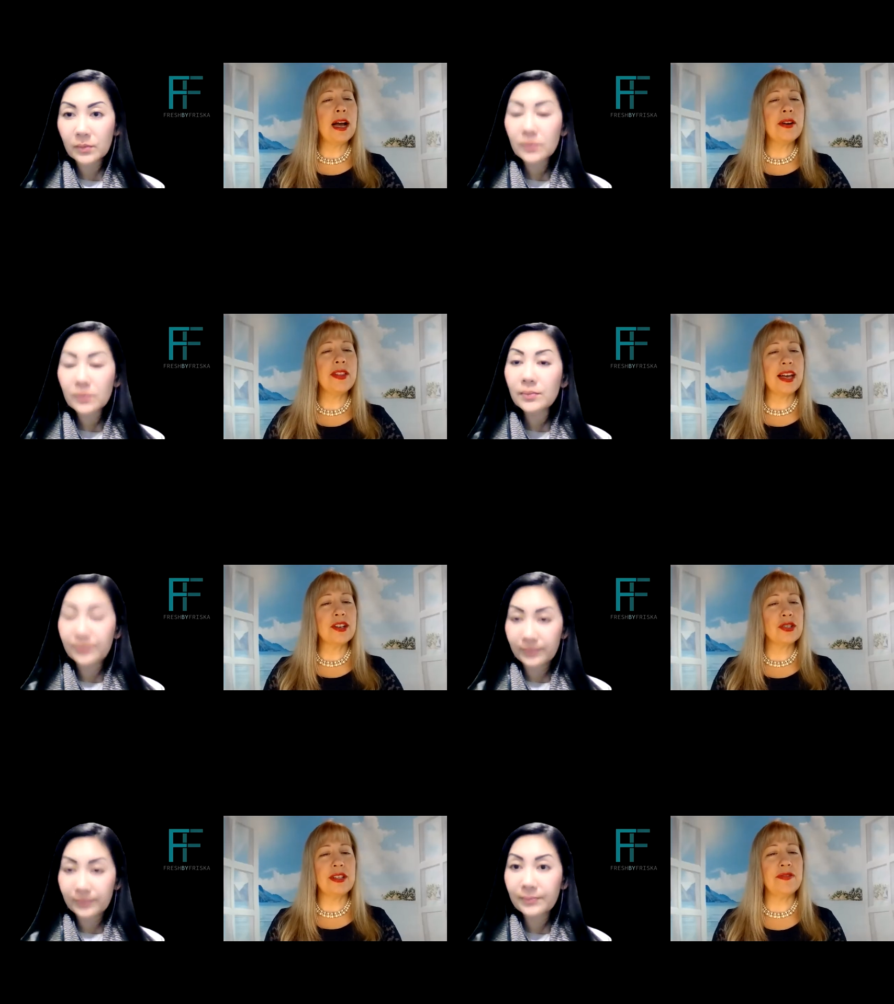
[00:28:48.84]
Speaker 1: how do they
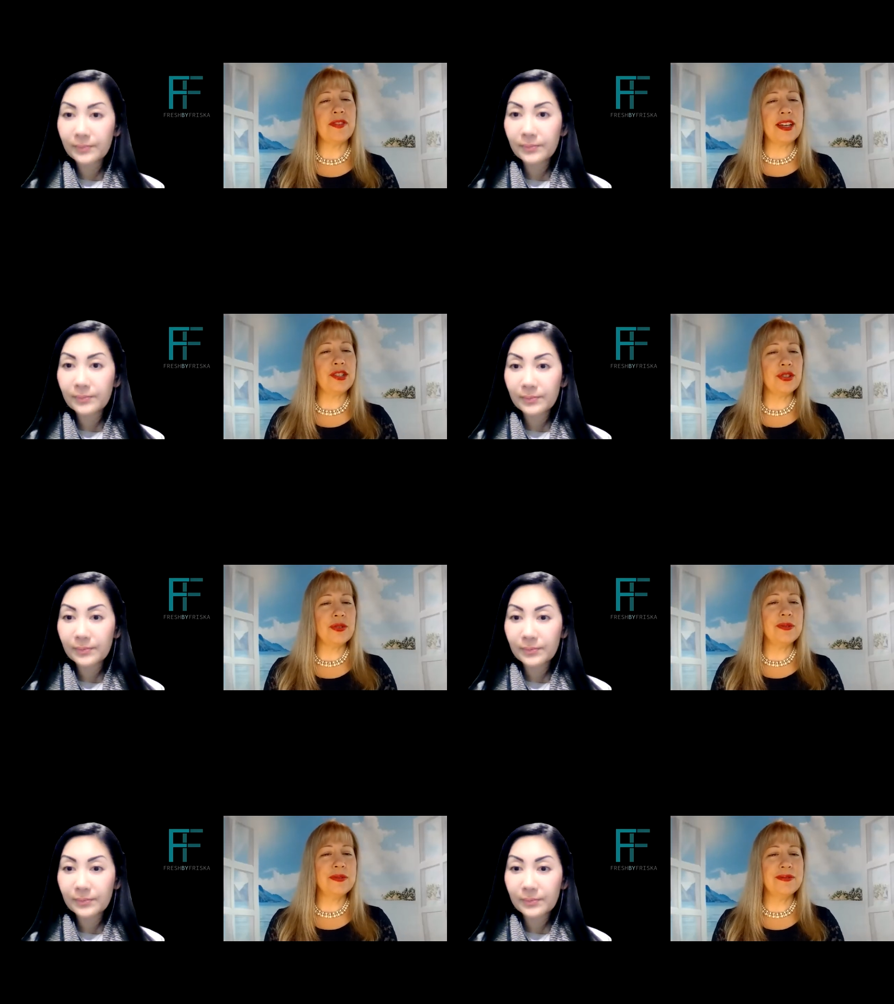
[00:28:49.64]
actually find
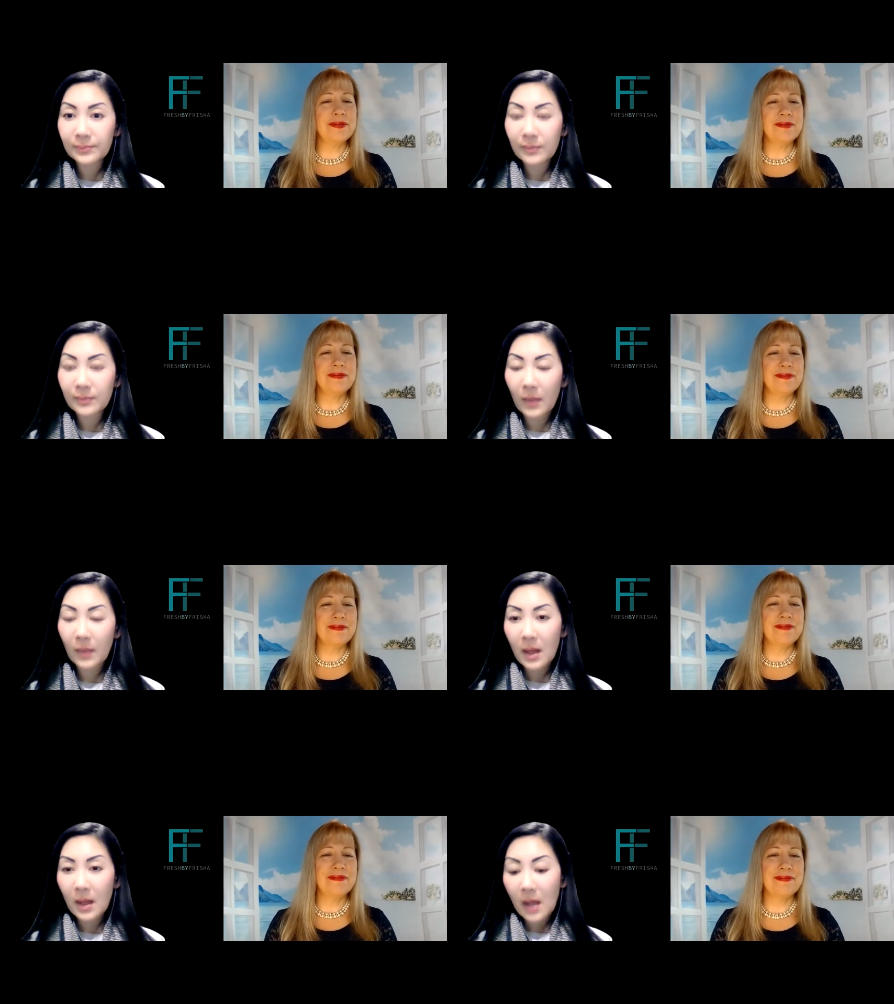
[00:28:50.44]
you?
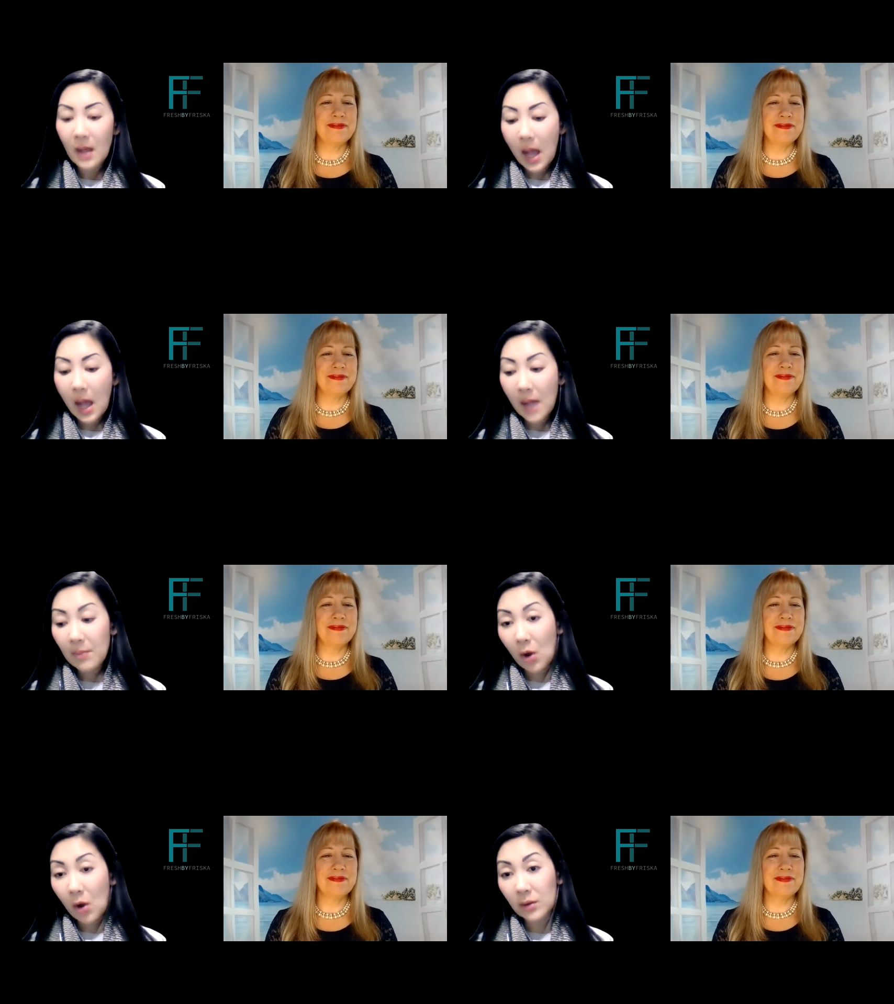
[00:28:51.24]
Speaker 2: I'm
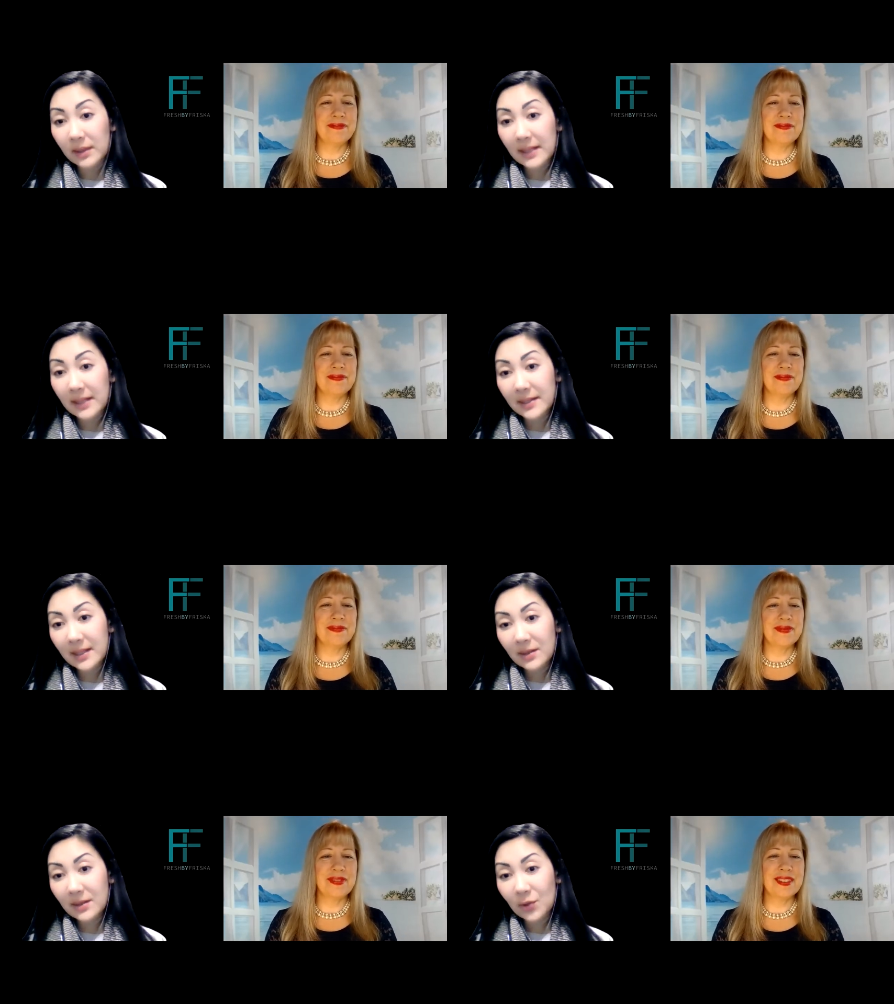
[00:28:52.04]
on
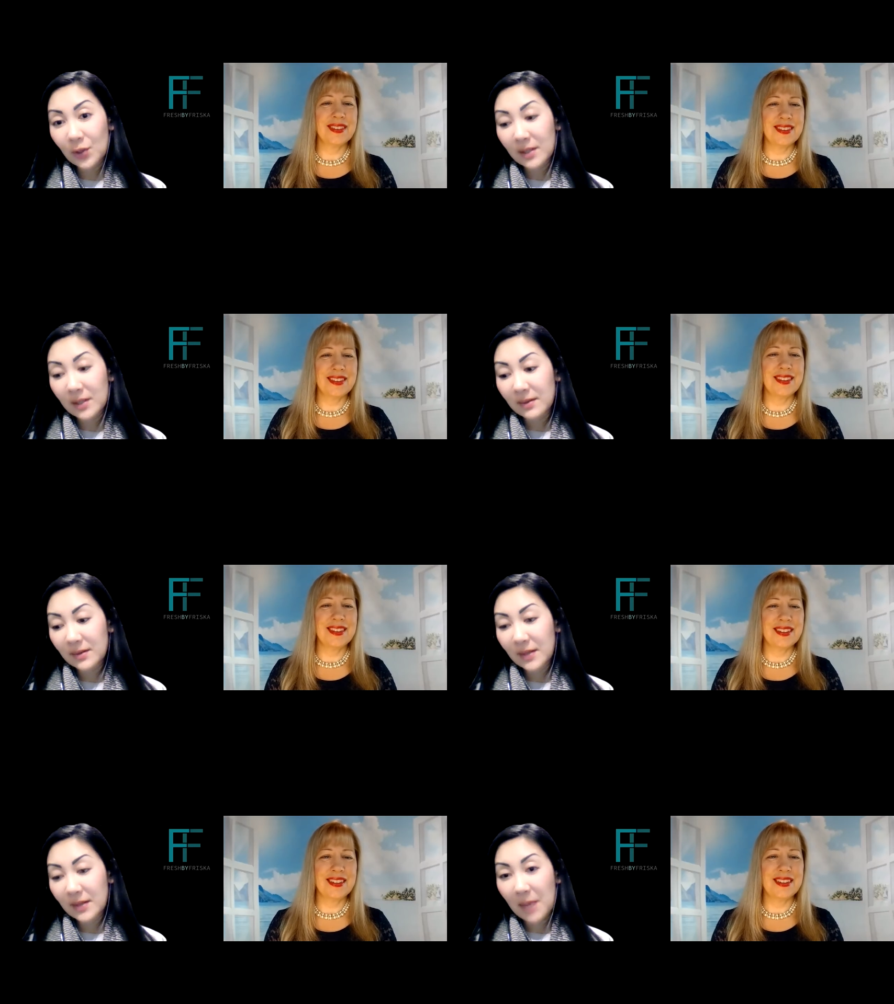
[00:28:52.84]
LinkedIn, so you can
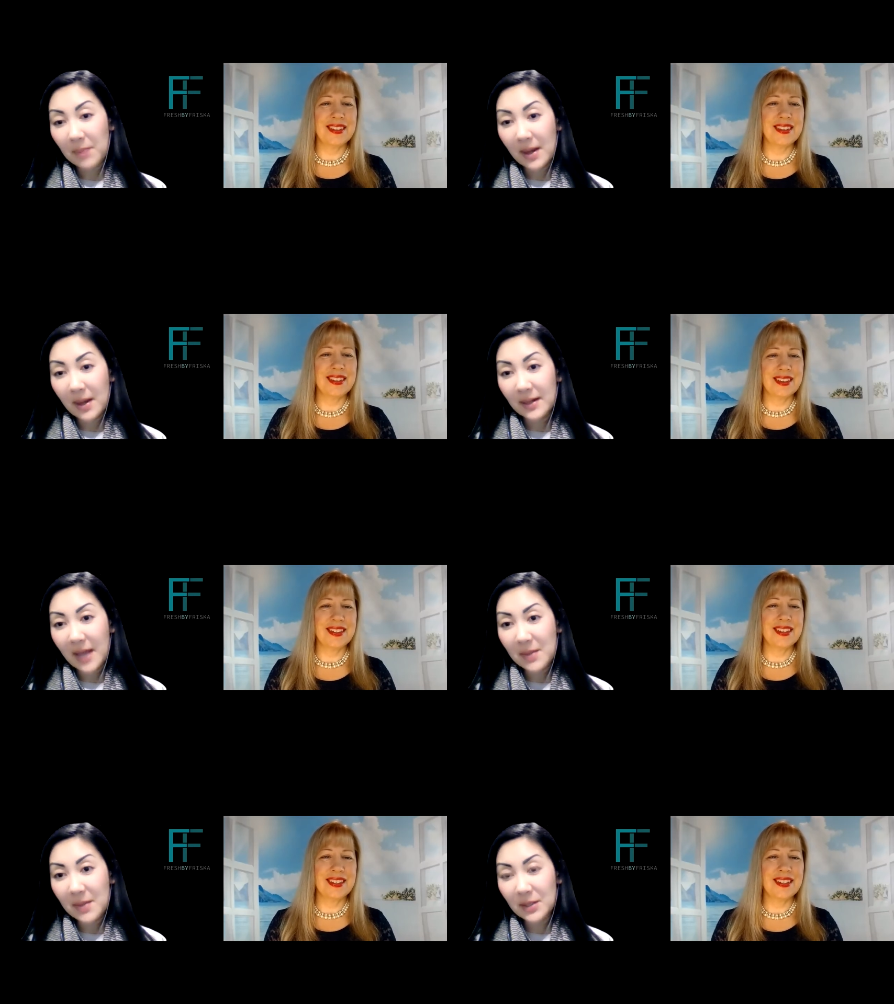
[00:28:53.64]
type my
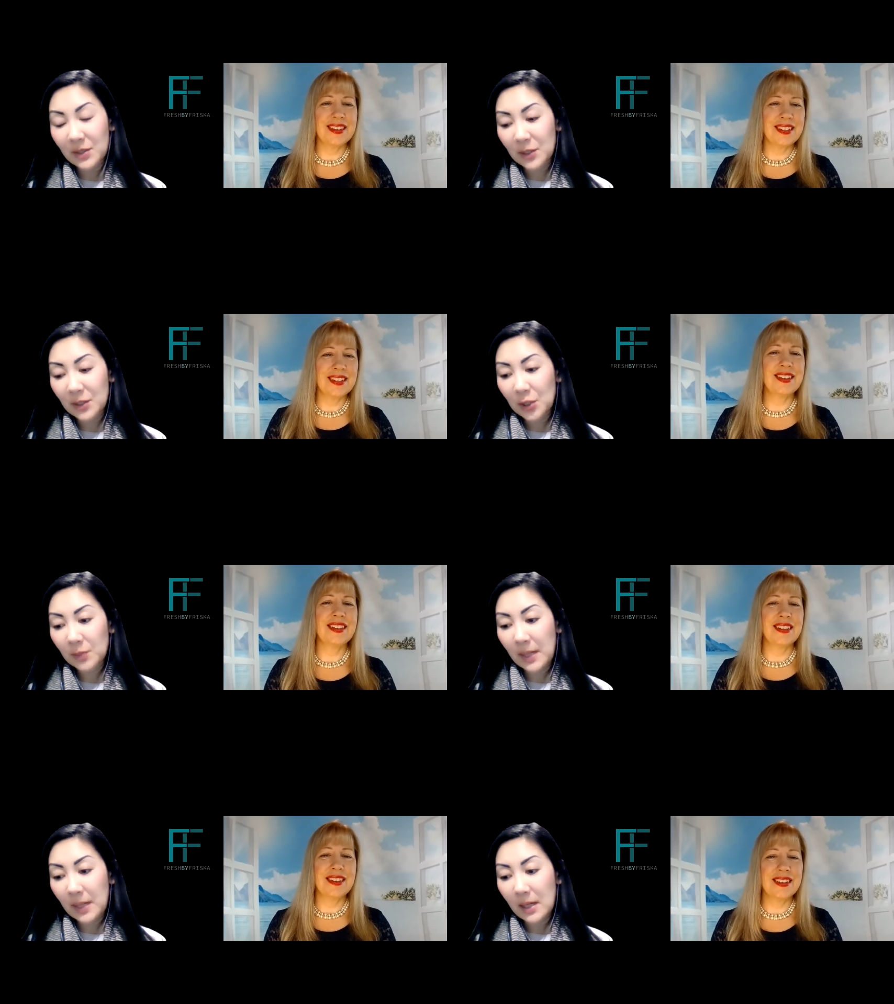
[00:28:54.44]
name into the search
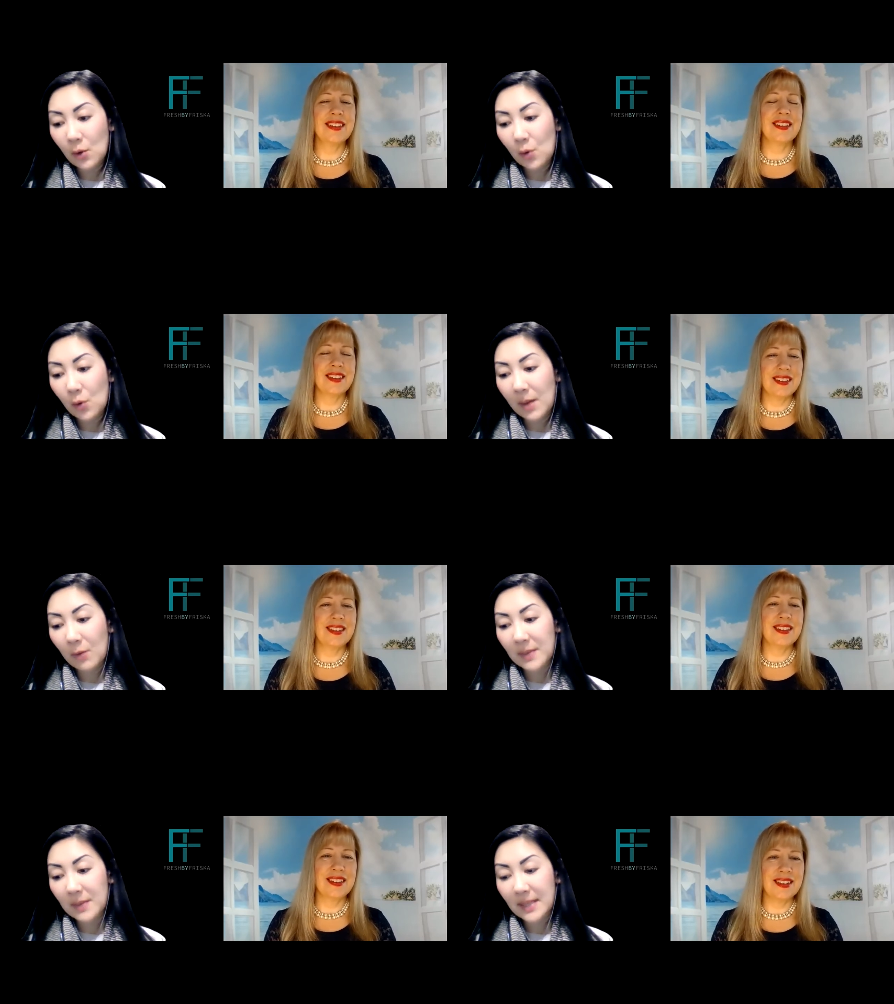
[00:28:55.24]
bar, or my
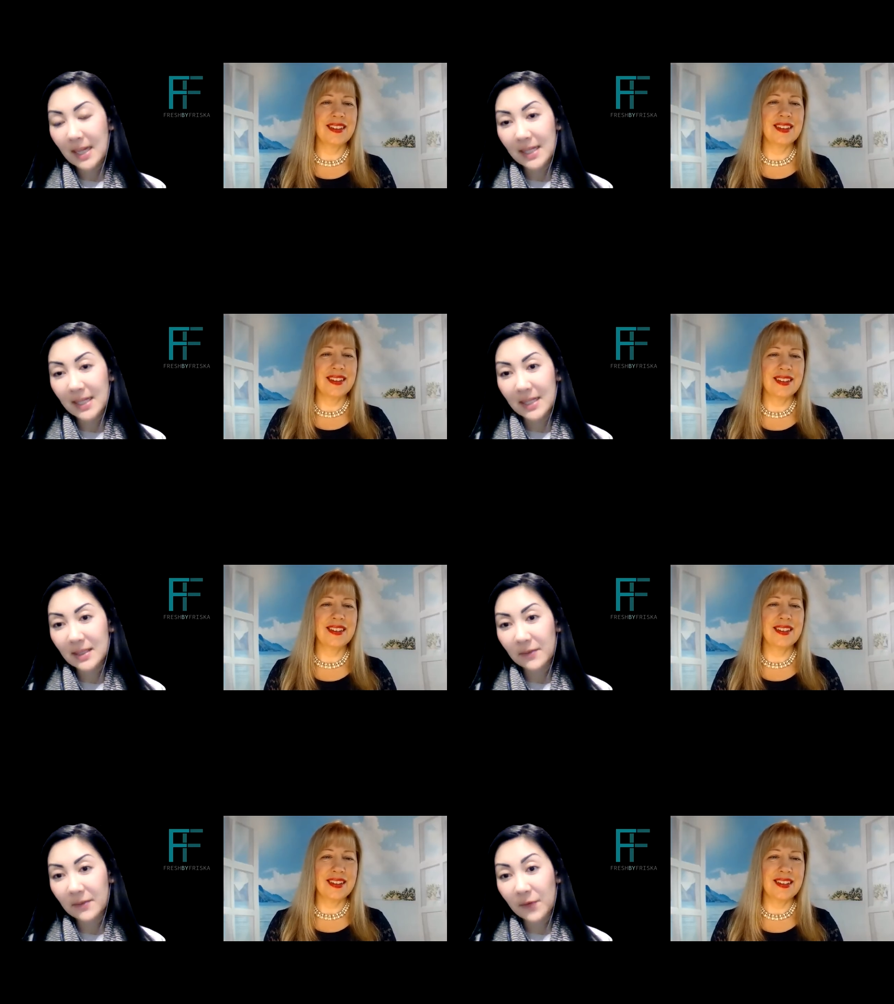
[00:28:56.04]
website is